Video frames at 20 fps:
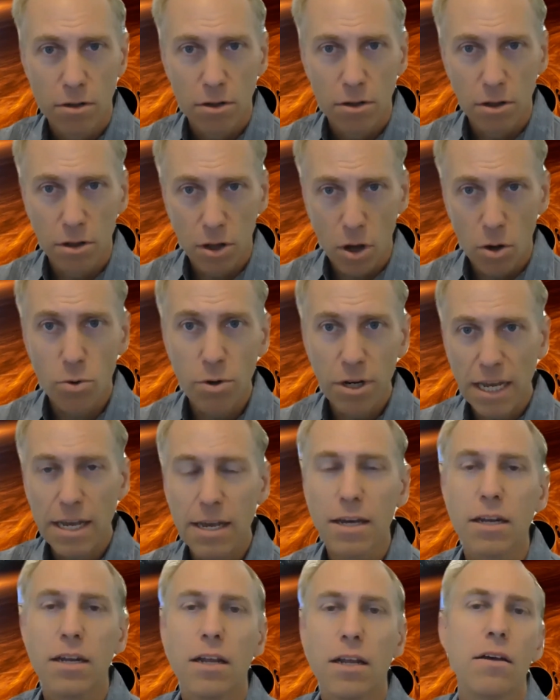load
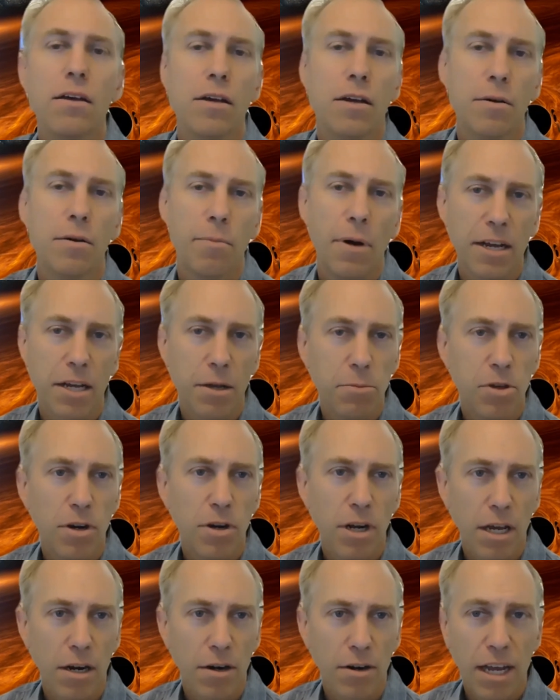in my
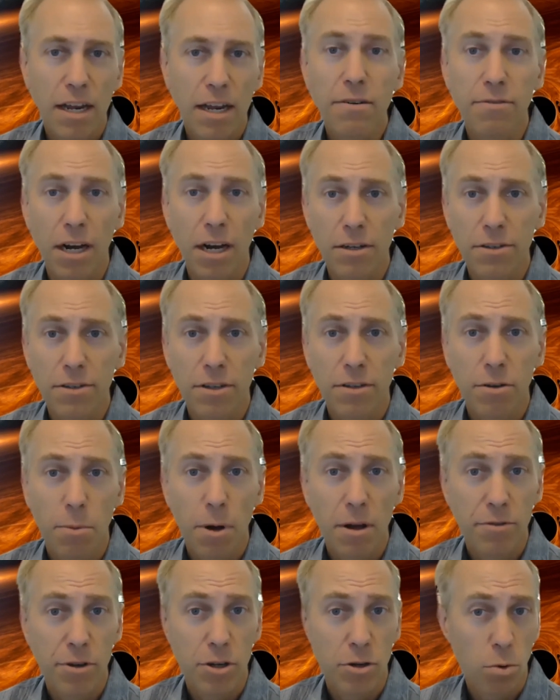communicator data files into
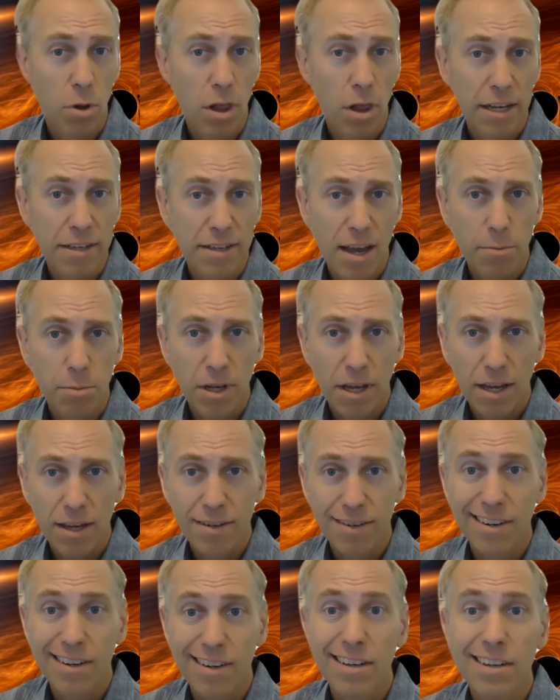my Visualize
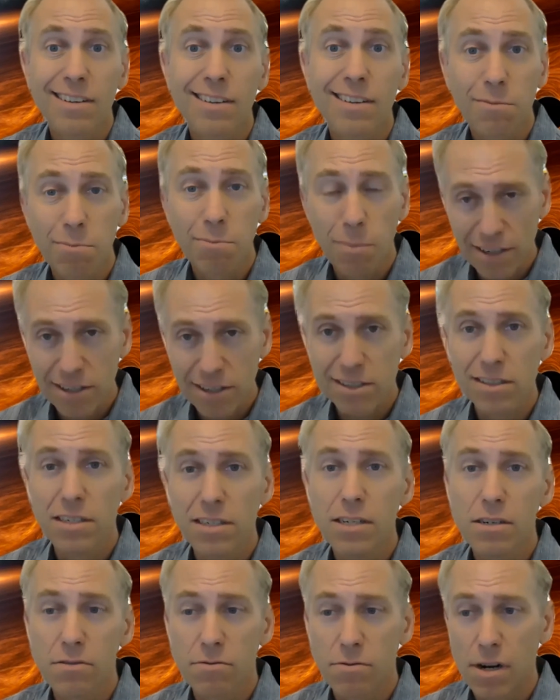application,
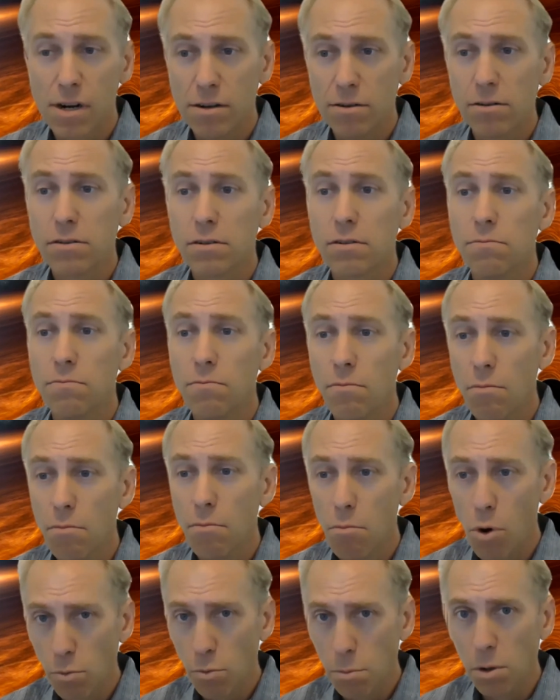especially around
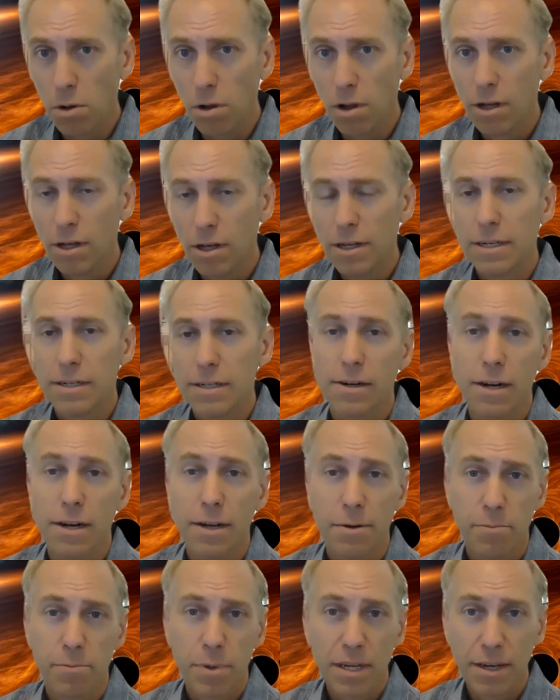mobile,
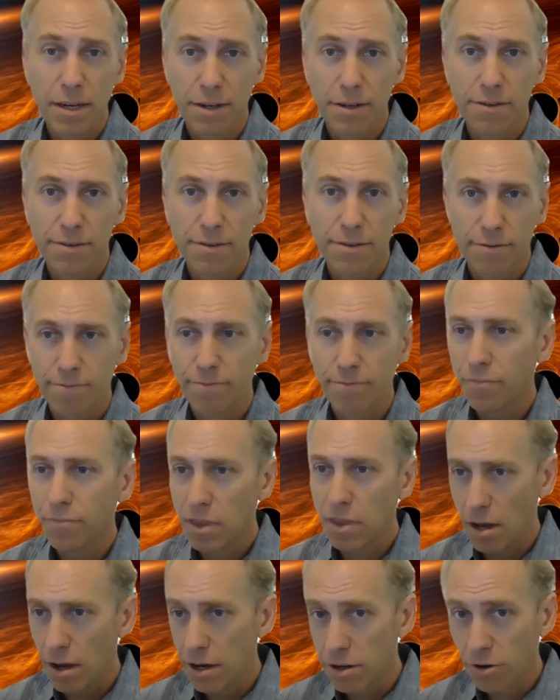right? Because
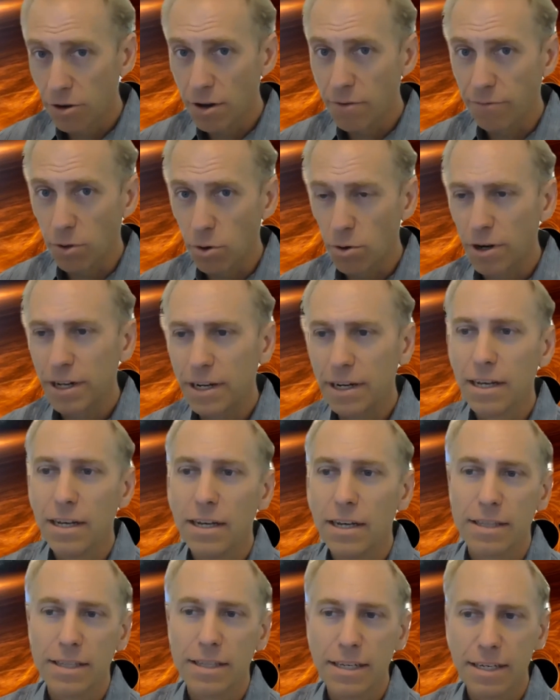I agree, Florian,
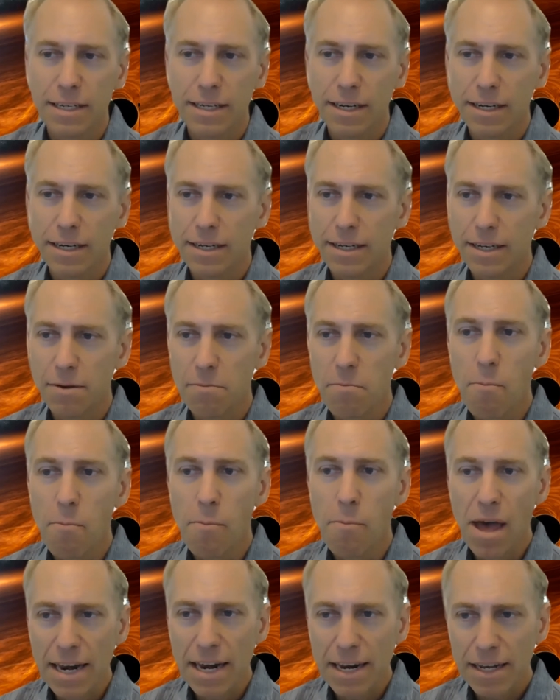the
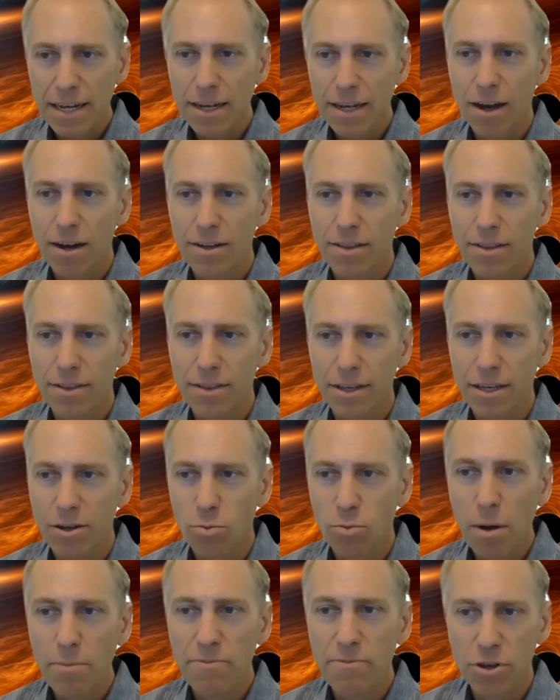embedding the
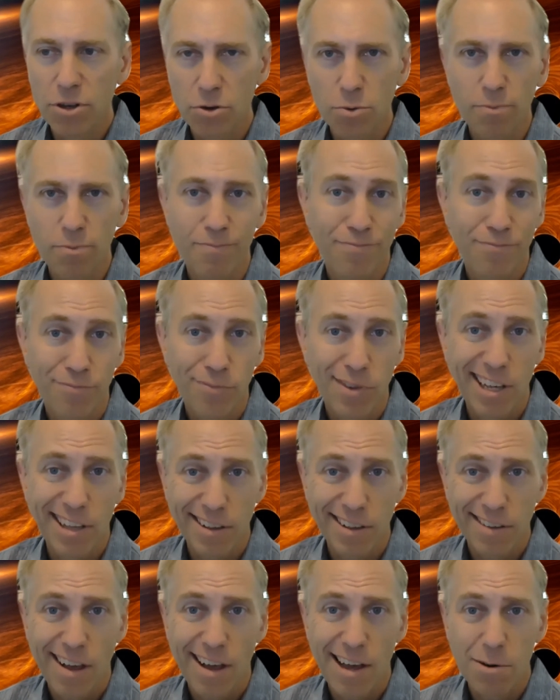web view
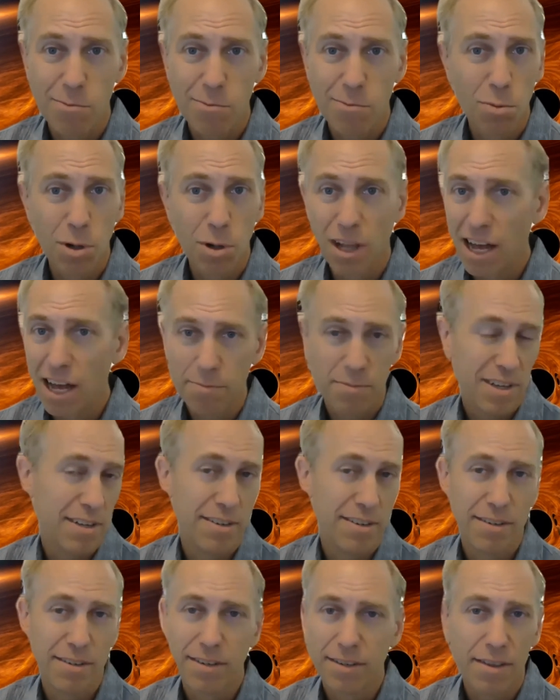inside a mobile app
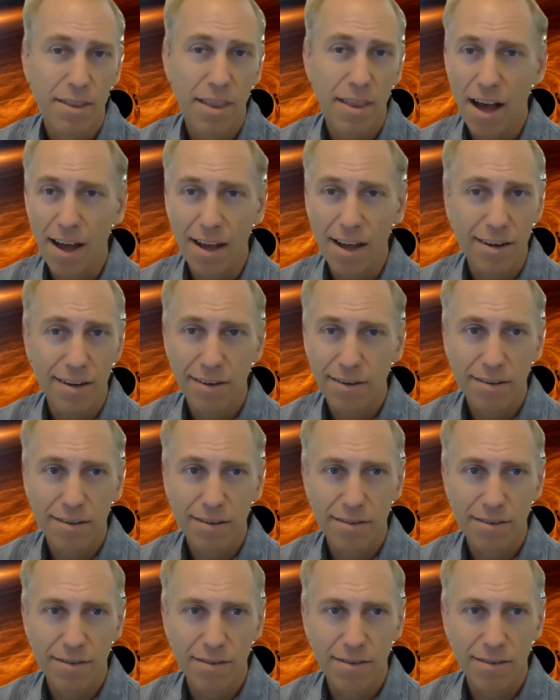is just not
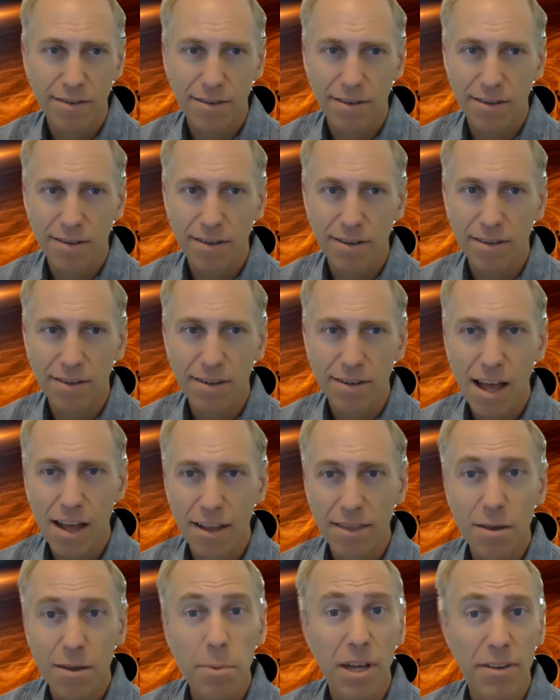
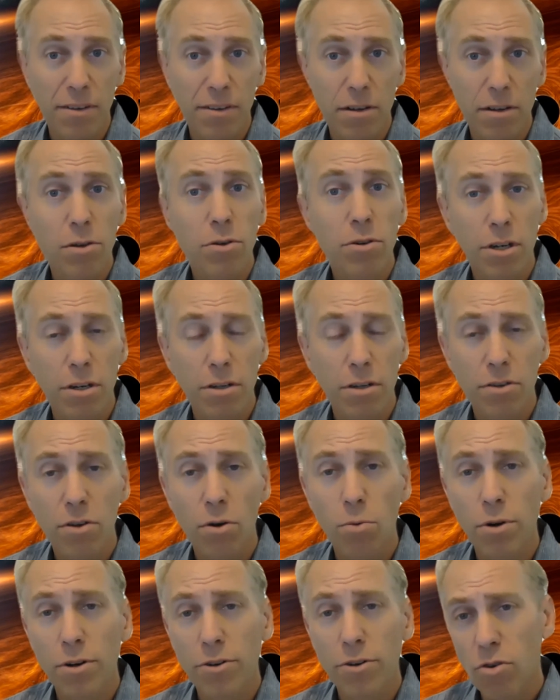the best solution. So
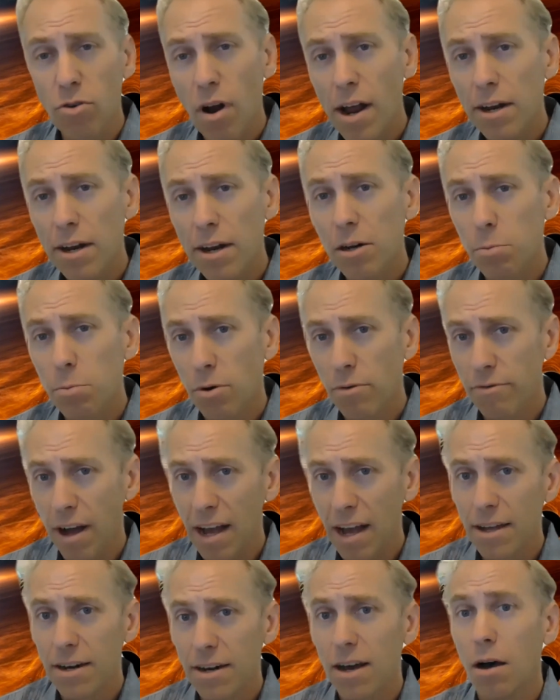we're trying to
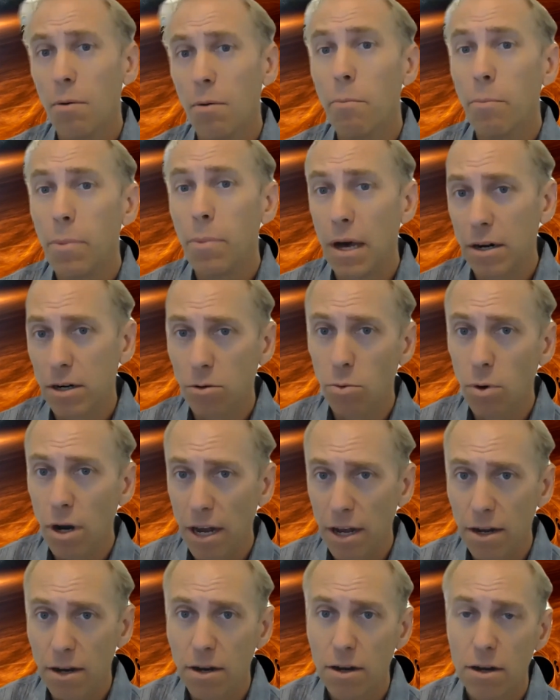provide a better
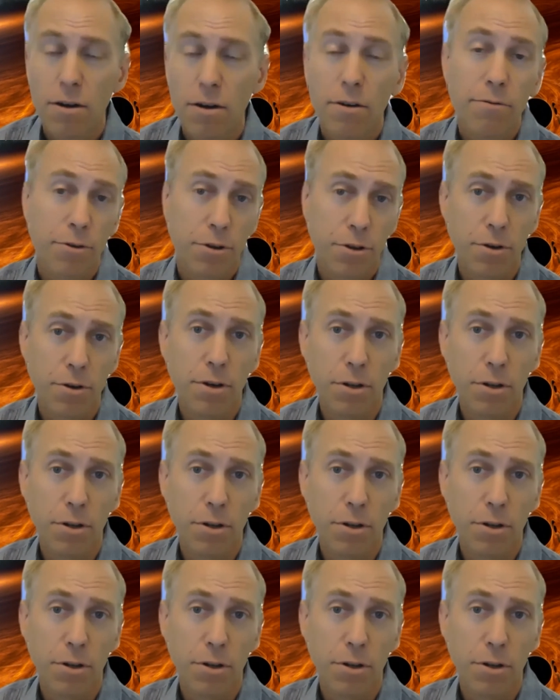way for you to